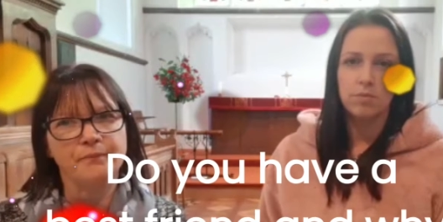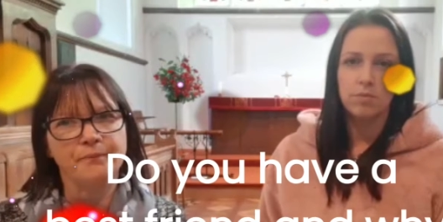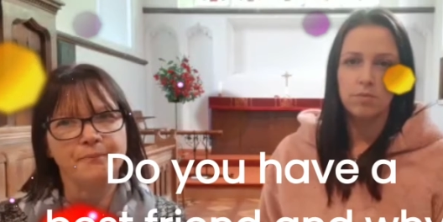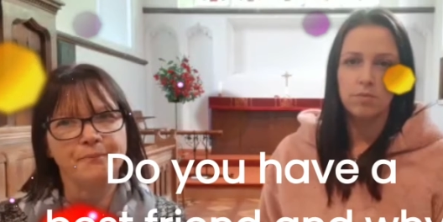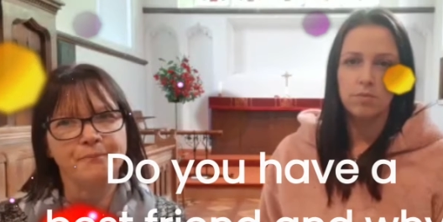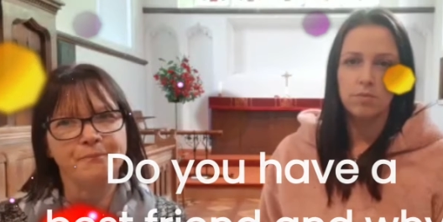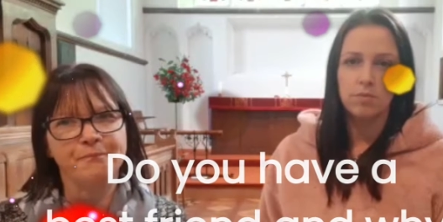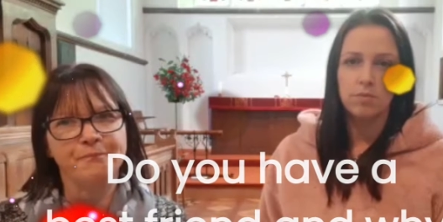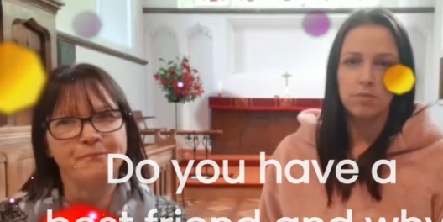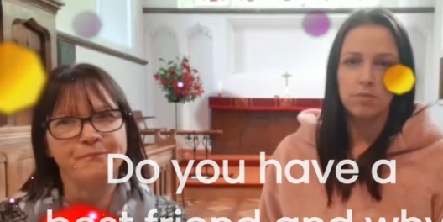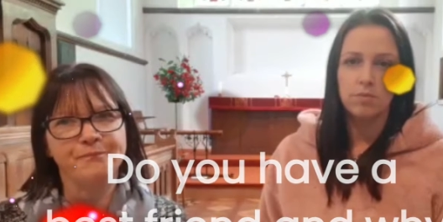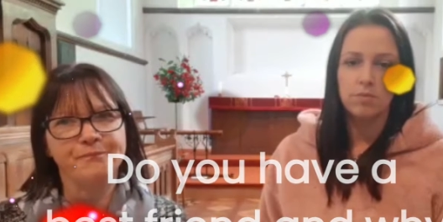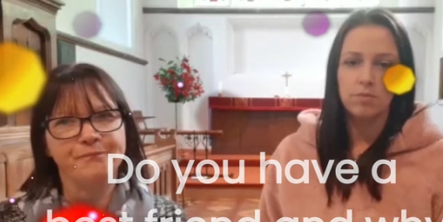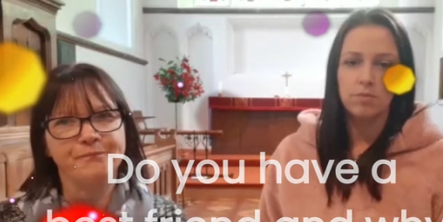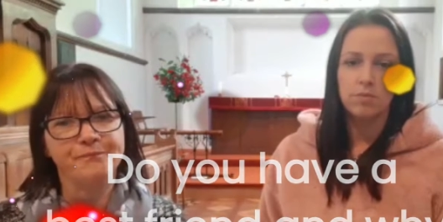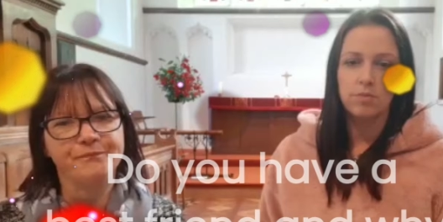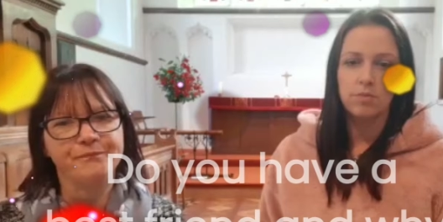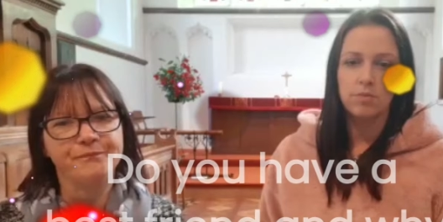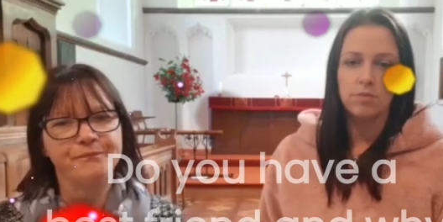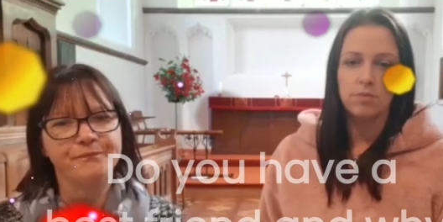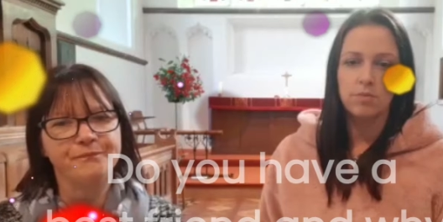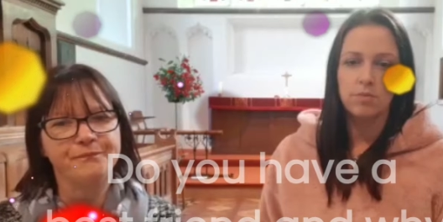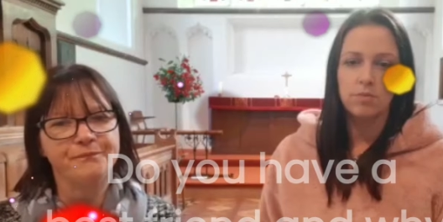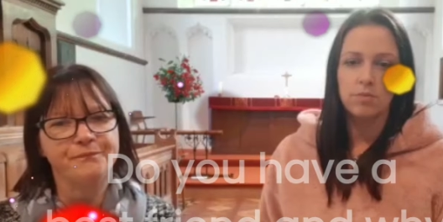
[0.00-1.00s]

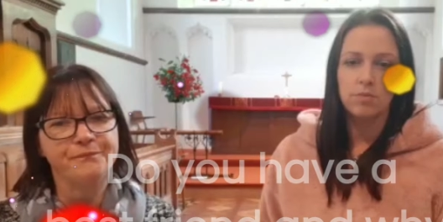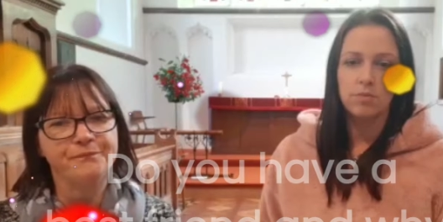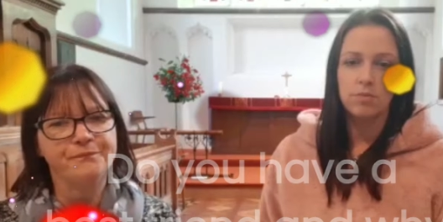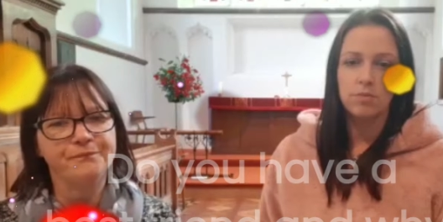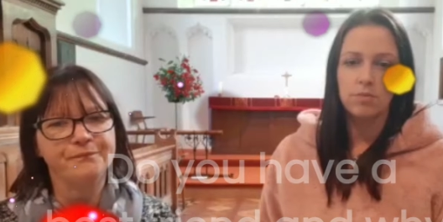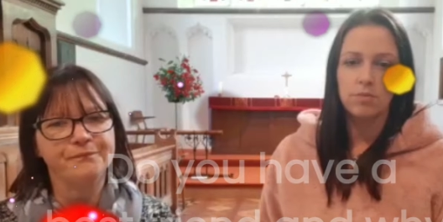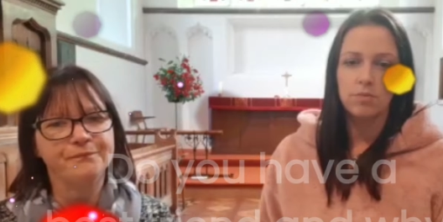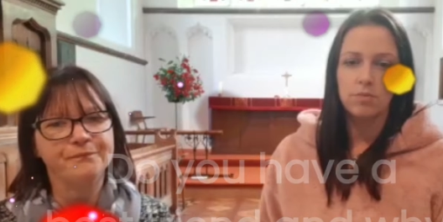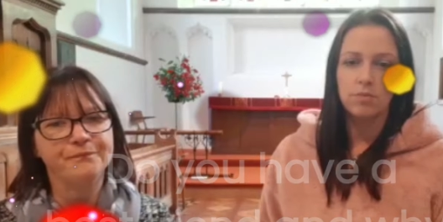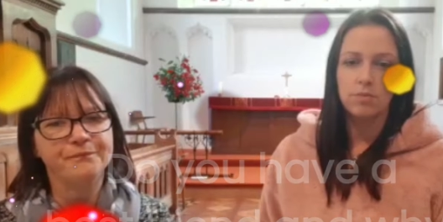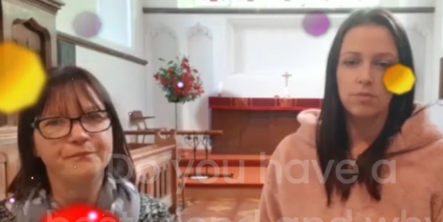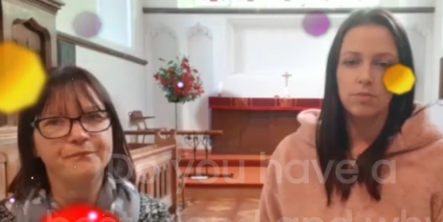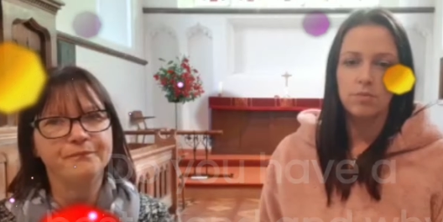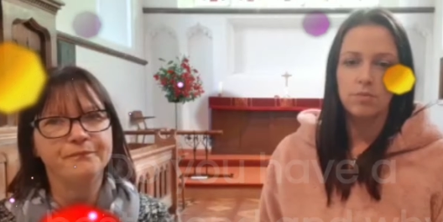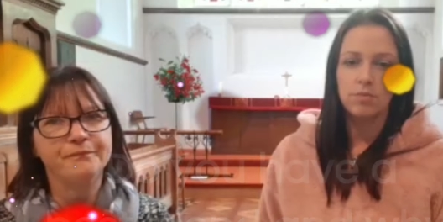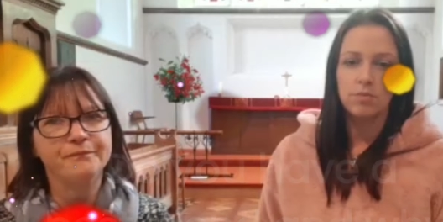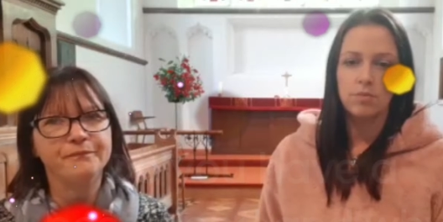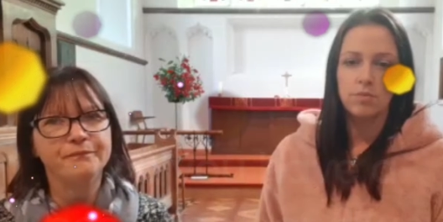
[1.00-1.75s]
(no one is talking)